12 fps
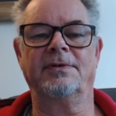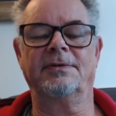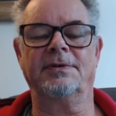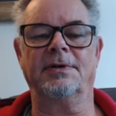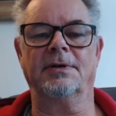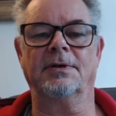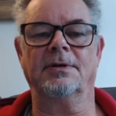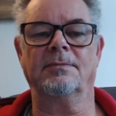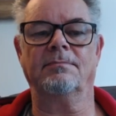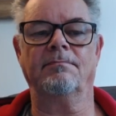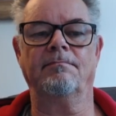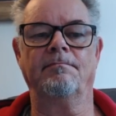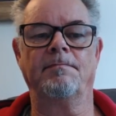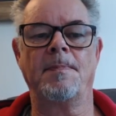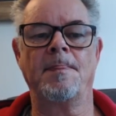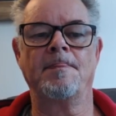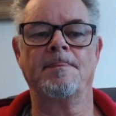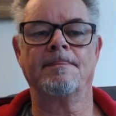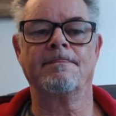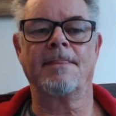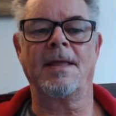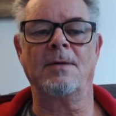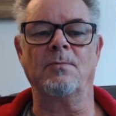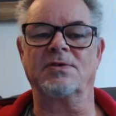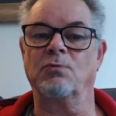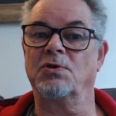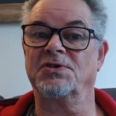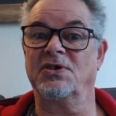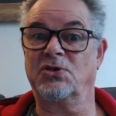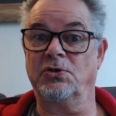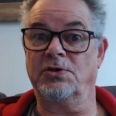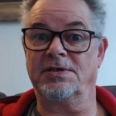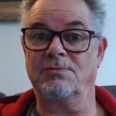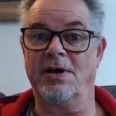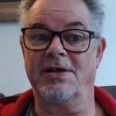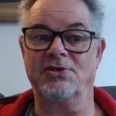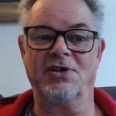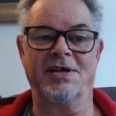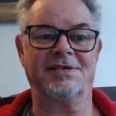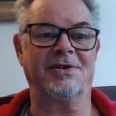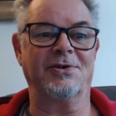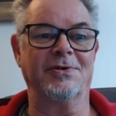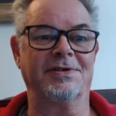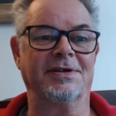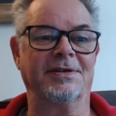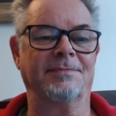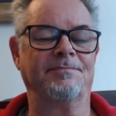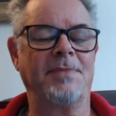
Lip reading: which wasn't as good as what HGSQ had done,